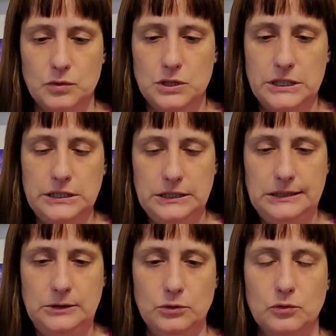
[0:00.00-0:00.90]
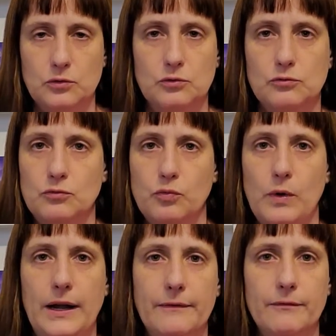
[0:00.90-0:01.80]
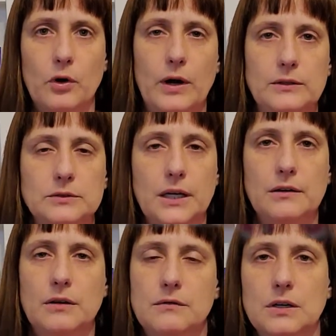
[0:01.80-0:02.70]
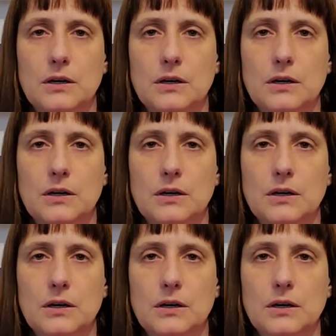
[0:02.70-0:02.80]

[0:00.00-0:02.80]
Cheez-Its or whatever else, I don't even